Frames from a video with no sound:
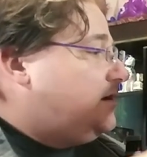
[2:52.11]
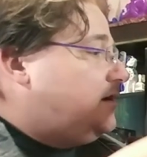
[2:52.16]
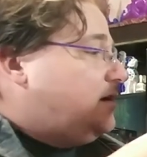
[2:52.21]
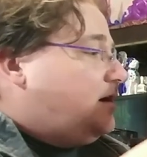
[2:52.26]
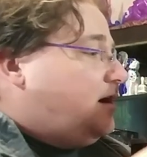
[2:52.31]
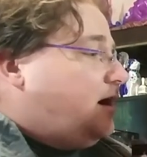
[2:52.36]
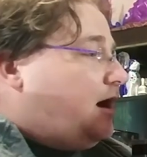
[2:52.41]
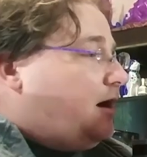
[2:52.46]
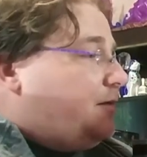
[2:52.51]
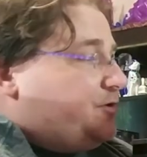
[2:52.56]

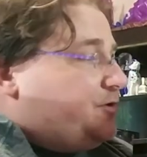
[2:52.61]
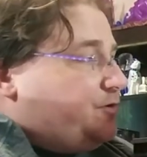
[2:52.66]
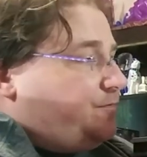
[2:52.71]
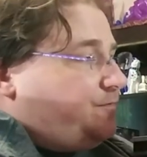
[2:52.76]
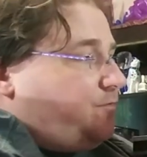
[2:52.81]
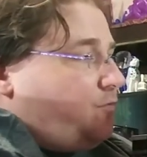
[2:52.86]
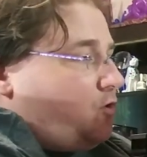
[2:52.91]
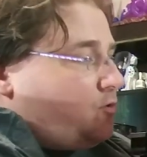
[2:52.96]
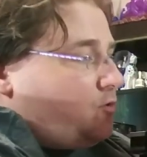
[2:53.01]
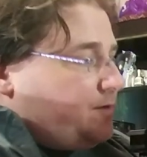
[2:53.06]
Um,
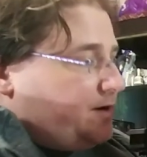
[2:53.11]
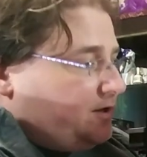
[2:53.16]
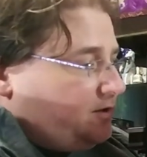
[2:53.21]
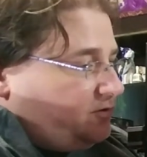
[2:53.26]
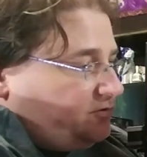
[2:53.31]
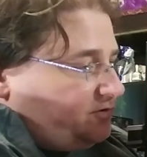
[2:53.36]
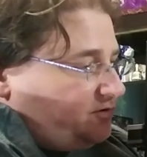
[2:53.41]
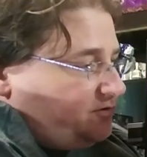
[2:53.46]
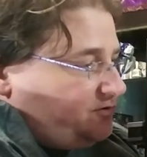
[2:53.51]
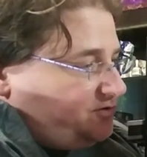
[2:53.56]
four
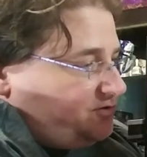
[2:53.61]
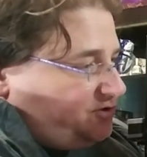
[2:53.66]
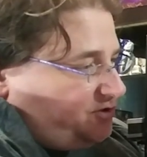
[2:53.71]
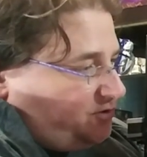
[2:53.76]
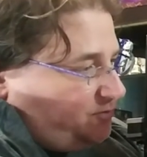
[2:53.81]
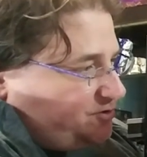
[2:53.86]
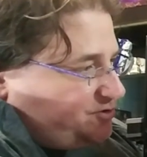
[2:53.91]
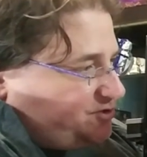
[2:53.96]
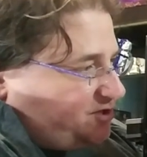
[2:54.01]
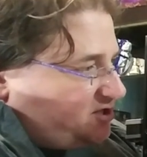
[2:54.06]
wheels,
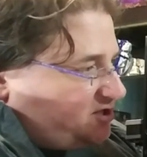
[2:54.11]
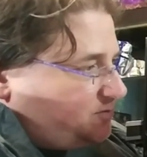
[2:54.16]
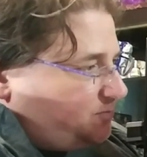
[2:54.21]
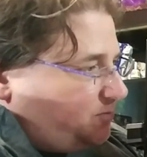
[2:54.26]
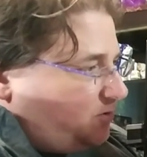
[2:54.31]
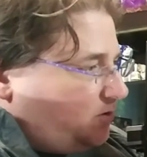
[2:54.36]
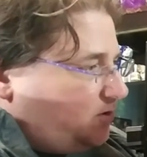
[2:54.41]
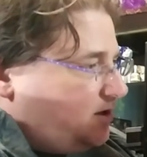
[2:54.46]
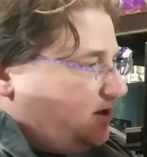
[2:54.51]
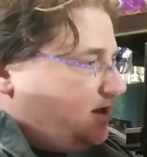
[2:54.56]
two
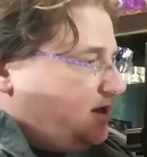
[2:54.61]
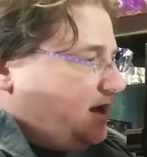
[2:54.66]
adjustable.